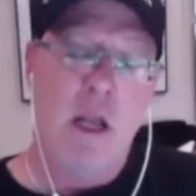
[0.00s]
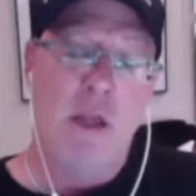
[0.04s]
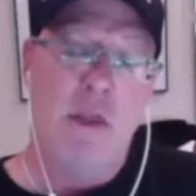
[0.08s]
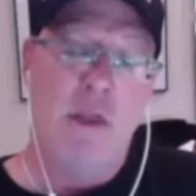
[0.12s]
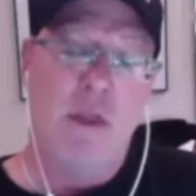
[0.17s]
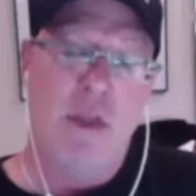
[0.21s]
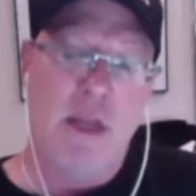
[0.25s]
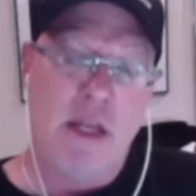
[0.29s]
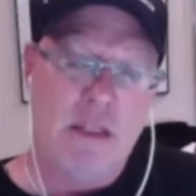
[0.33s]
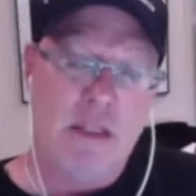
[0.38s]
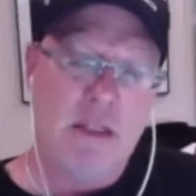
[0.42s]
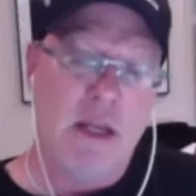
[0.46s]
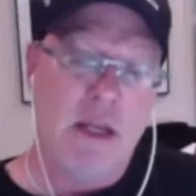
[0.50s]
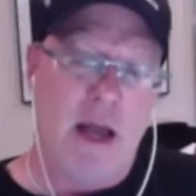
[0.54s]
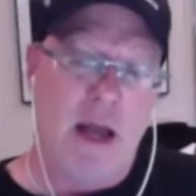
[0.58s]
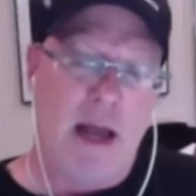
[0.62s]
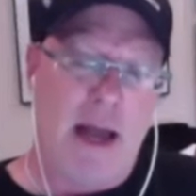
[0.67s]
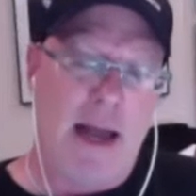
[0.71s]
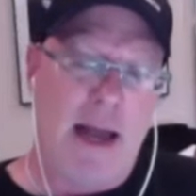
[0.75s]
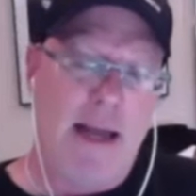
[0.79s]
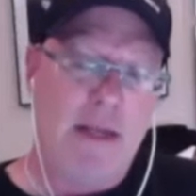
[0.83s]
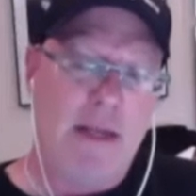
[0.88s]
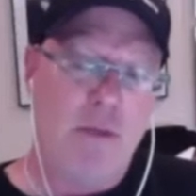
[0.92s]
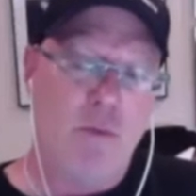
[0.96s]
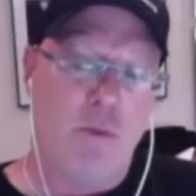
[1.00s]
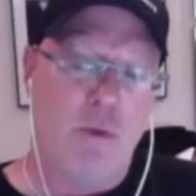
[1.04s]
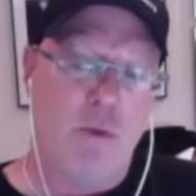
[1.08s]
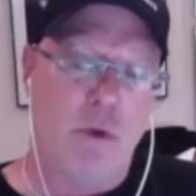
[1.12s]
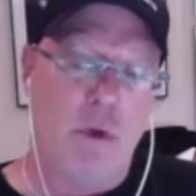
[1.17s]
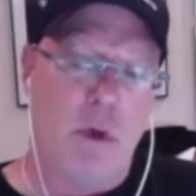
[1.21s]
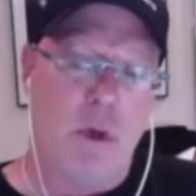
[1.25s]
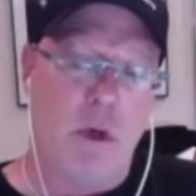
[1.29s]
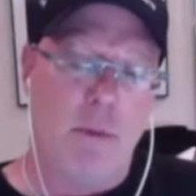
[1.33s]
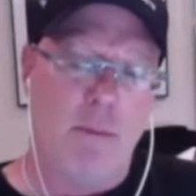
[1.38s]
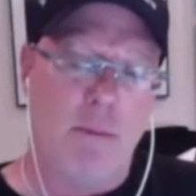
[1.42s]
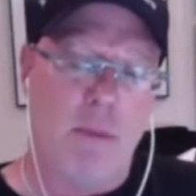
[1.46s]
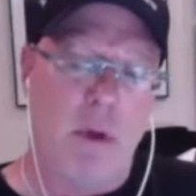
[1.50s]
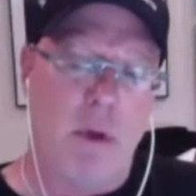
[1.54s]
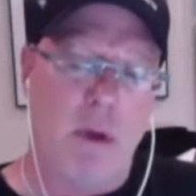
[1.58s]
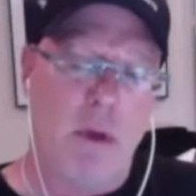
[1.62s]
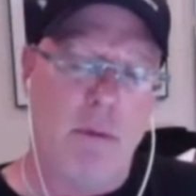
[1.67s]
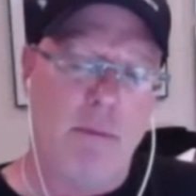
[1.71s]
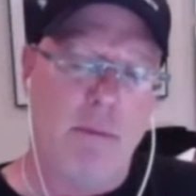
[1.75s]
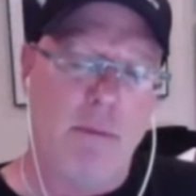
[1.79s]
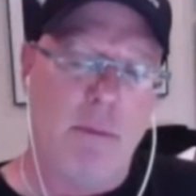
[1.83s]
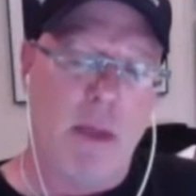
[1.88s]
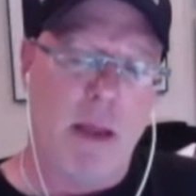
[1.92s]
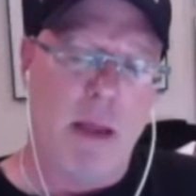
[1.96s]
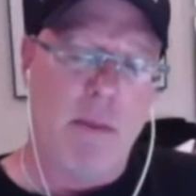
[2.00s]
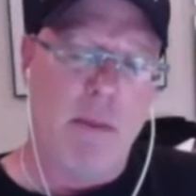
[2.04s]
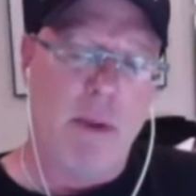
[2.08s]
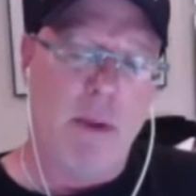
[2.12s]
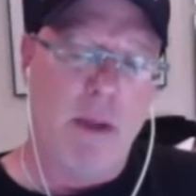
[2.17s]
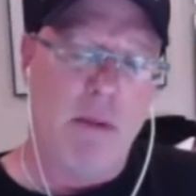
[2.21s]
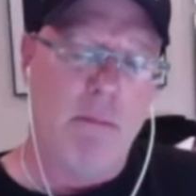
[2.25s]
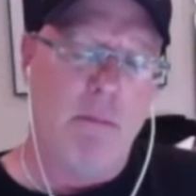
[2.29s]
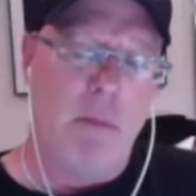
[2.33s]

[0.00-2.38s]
These guys were maybe